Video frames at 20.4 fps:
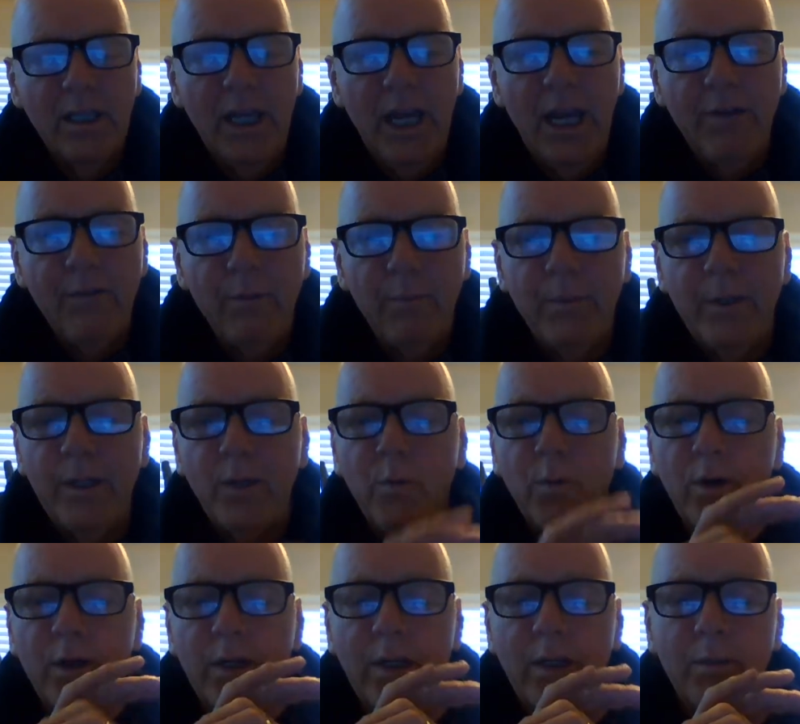Everybody
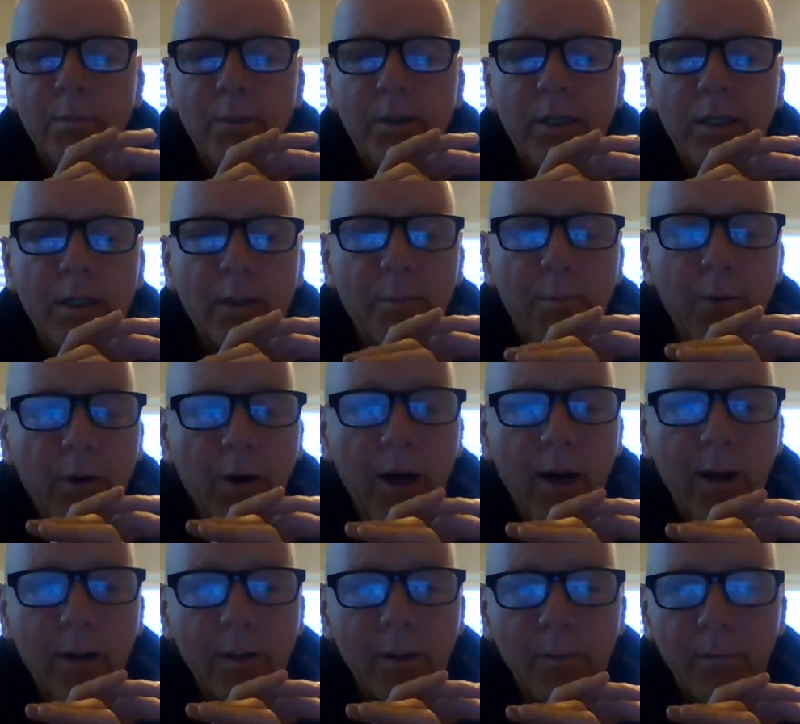wanted to be the,
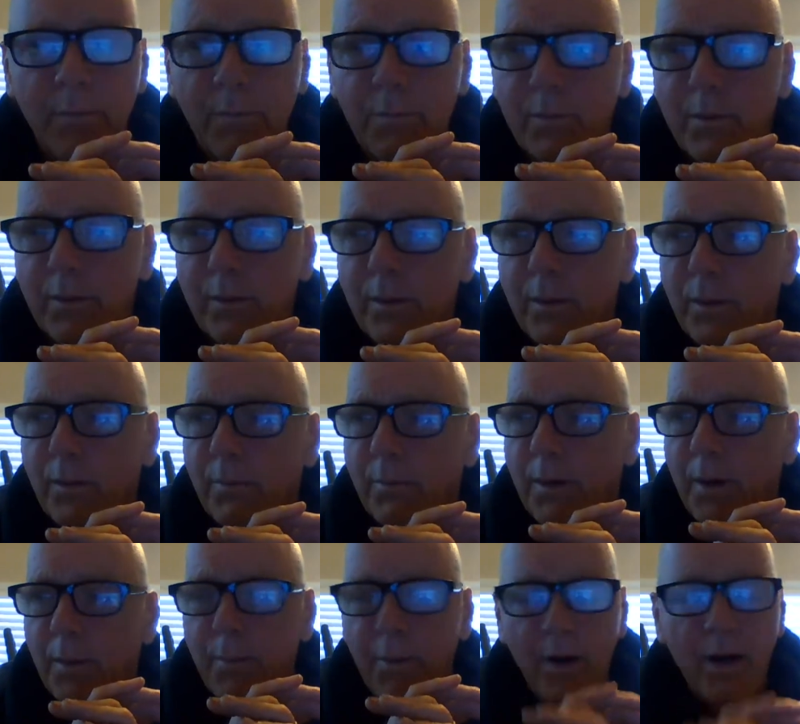pop, the, the
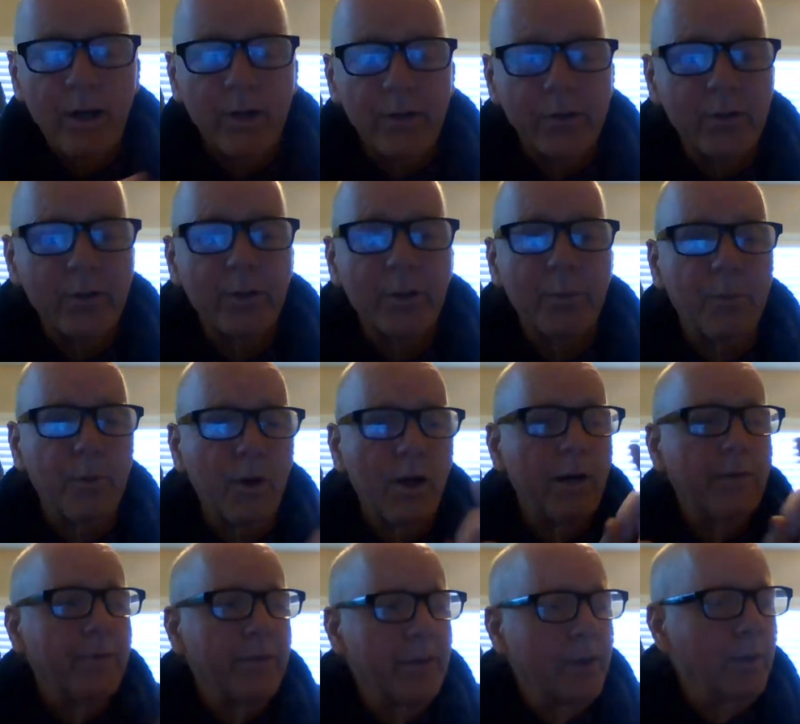apostle, the
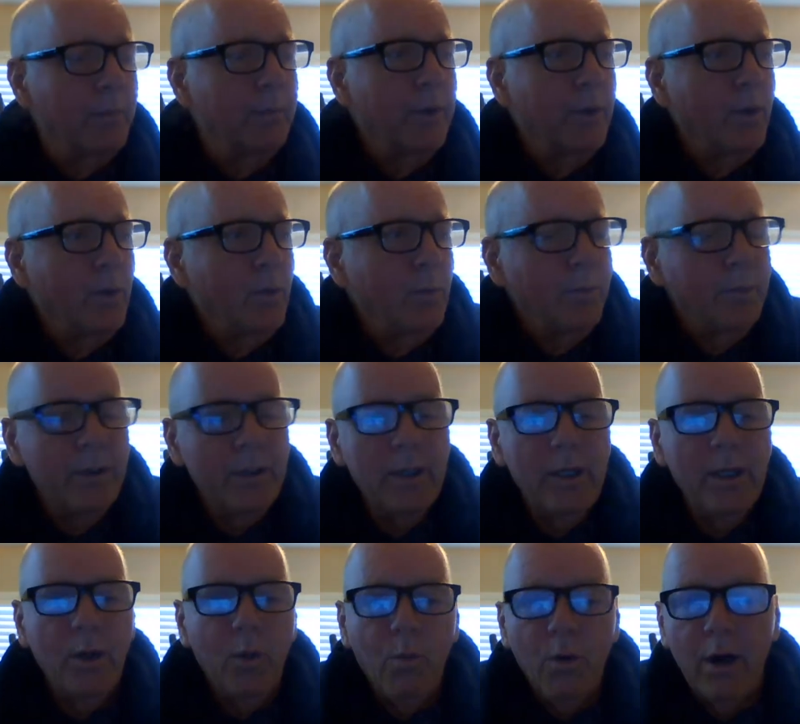prophet, and the pope.
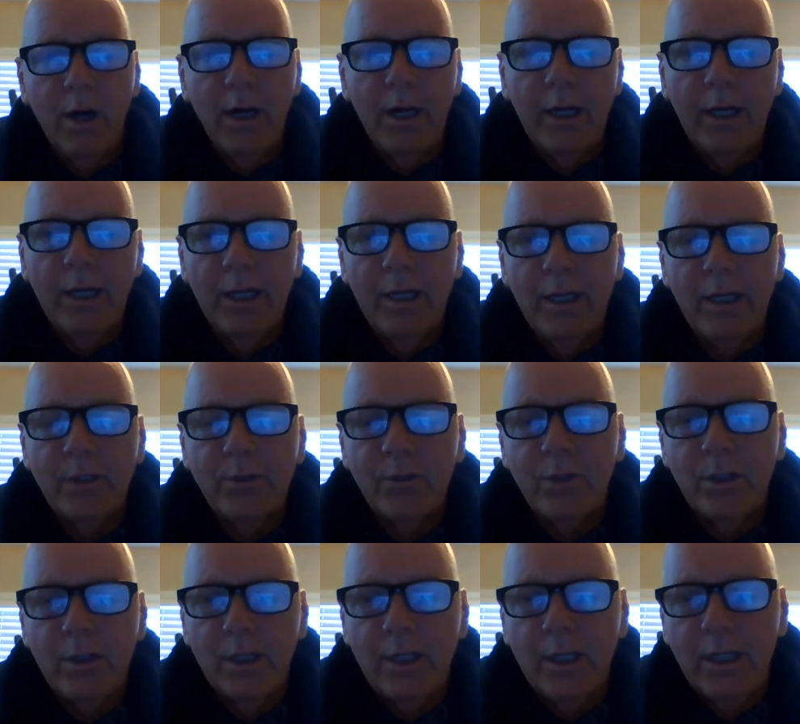Why? So
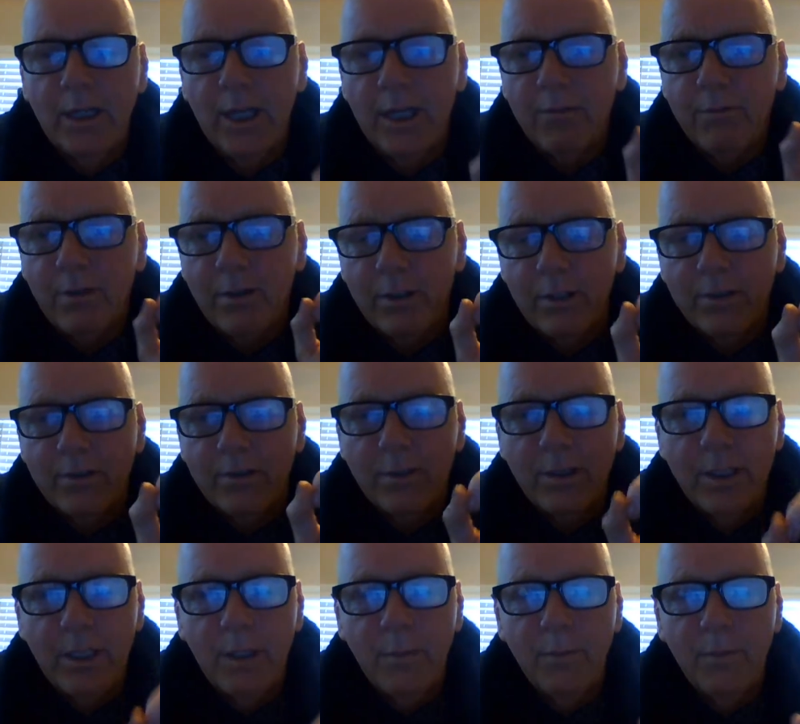that they didn't have to listen to
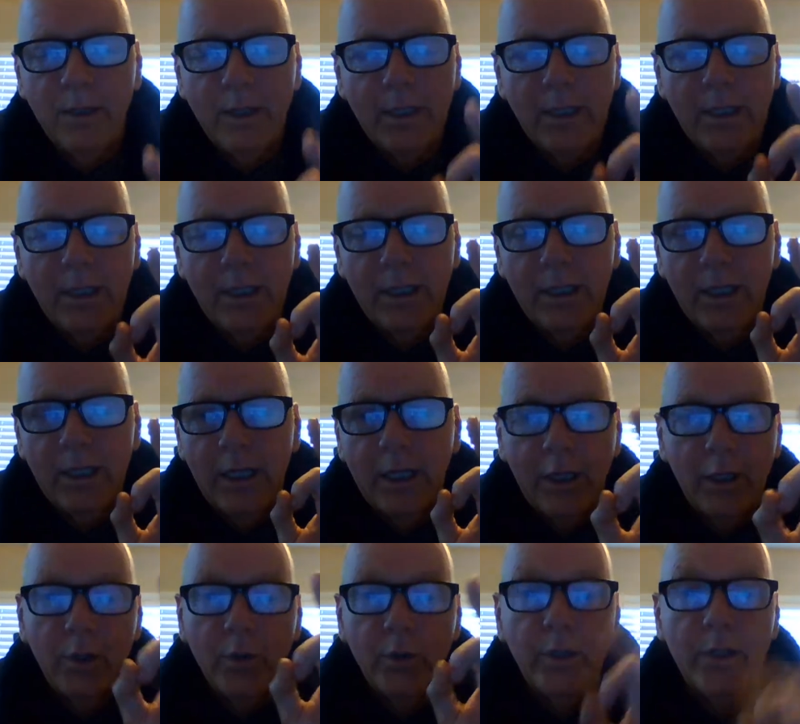anybody,
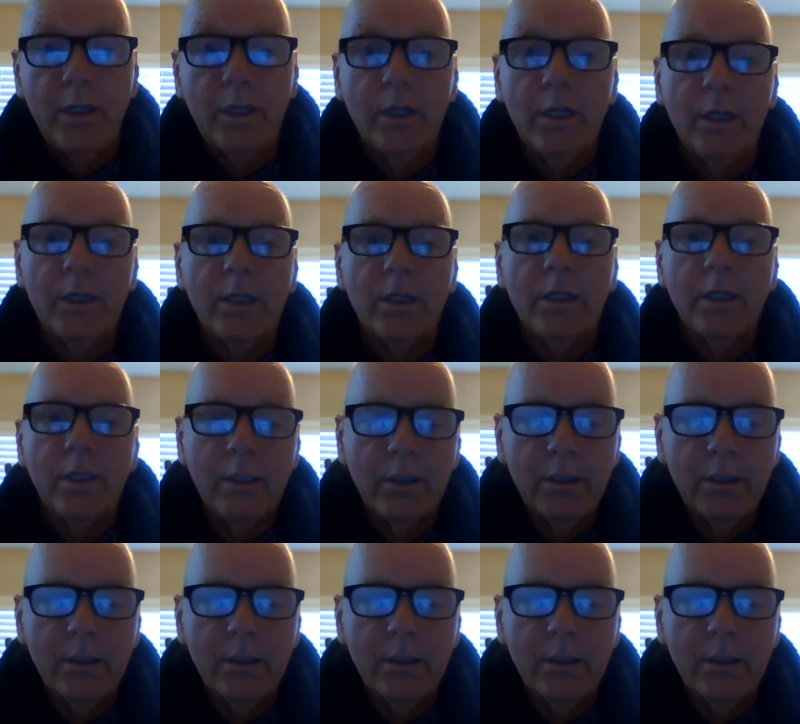including God.